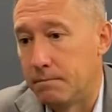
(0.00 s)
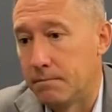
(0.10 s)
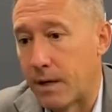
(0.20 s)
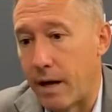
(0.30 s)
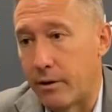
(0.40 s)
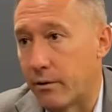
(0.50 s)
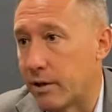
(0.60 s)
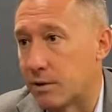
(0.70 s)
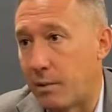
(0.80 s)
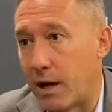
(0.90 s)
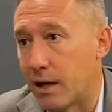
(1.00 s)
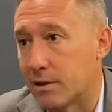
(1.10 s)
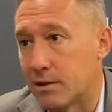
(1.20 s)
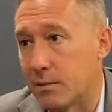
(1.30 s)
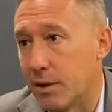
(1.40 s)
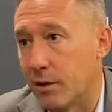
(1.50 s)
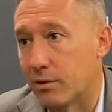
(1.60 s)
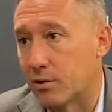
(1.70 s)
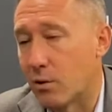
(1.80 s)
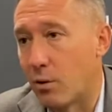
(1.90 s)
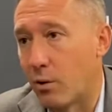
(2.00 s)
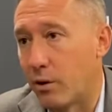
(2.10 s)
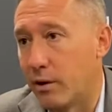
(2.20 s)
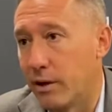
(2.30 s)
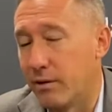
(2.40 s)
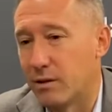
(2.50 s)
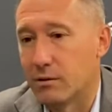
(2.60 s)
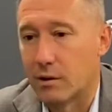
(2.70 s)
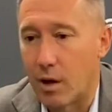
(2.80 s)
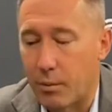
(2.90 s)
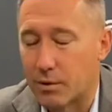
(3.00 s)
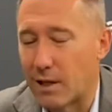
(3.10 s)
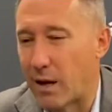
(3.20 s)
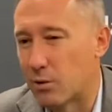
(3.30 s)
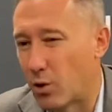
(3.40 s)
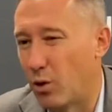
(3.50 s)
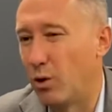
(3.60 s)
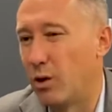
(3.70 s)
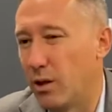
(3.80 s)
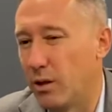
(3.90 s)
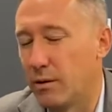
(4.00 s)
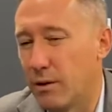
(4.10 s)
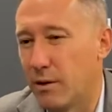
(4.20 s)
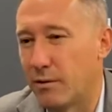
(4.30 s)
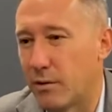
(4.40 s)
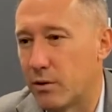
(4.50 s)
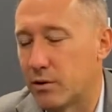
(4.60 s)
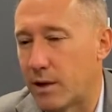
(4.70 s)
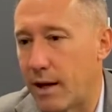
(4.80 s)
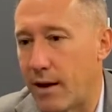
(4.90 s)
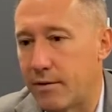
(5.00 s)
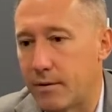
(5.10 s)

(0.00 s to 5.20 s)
got in great spots to be able to score. And even a couple times early in the first half,